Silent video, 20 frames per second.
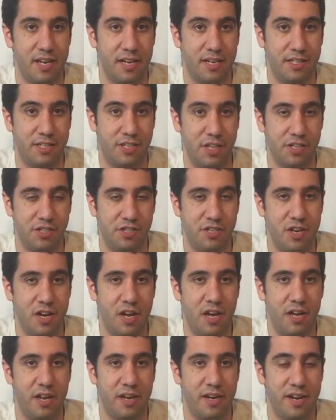does
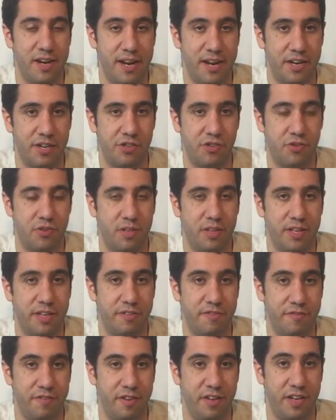not naturally
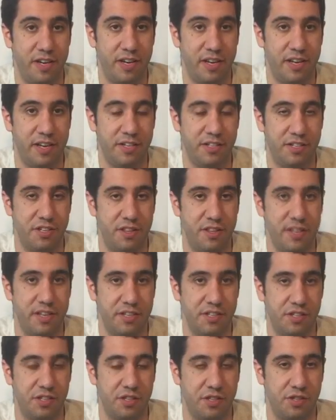fit into
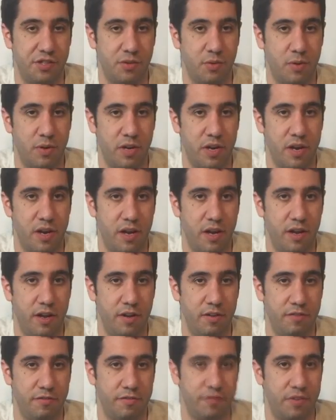this sort
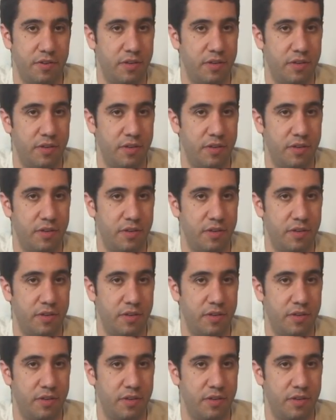of